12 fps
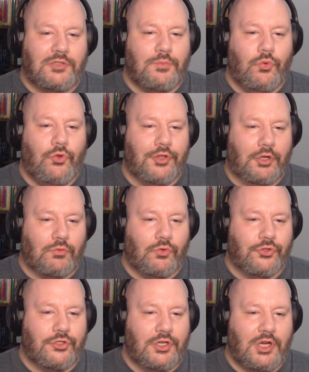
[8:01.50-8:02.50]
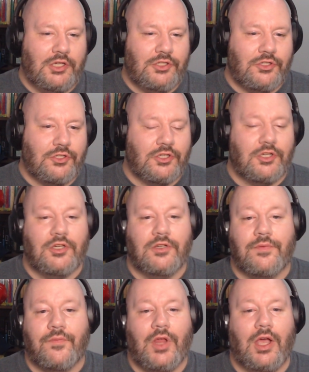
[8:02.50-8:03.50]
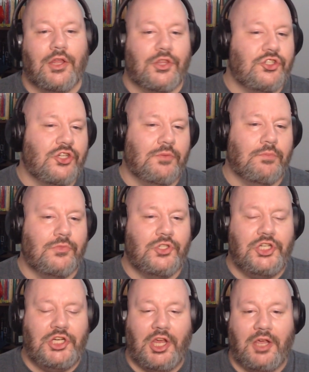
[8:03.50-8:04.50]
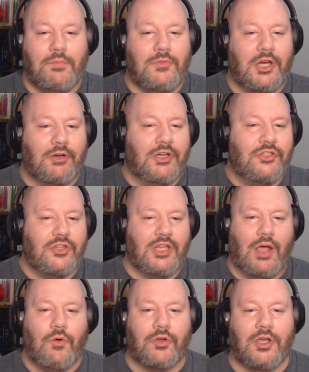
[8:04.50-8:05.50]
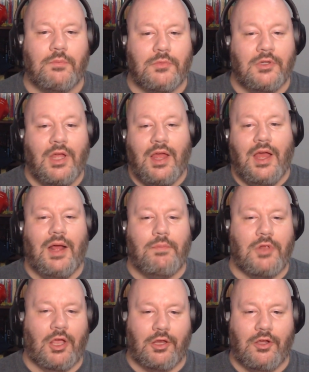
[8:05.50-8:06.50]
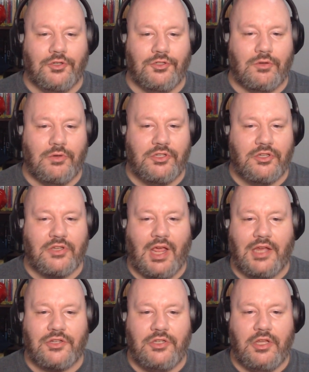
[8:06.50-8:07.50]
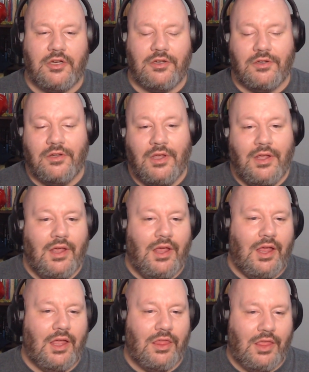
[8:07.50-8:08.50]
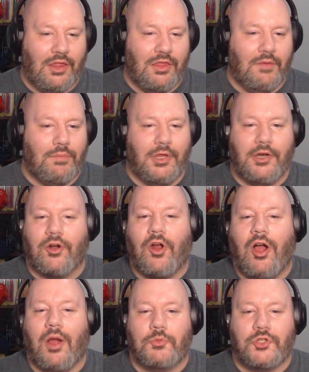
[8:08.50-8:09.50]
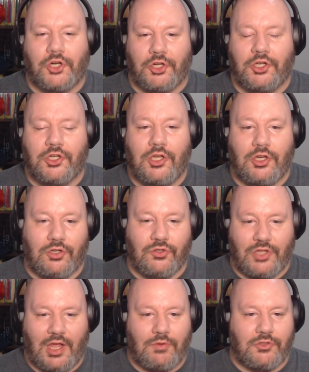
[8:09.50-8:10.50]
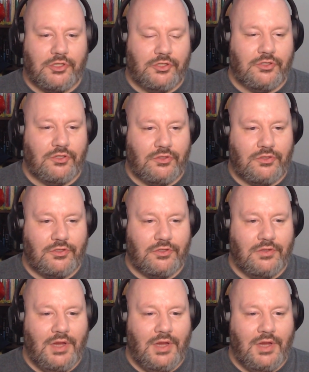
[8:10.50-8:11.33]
pool, then rolls the dice. The GM narrates the outcome, applying consequences as needed, and then the player optionally can use that resistance.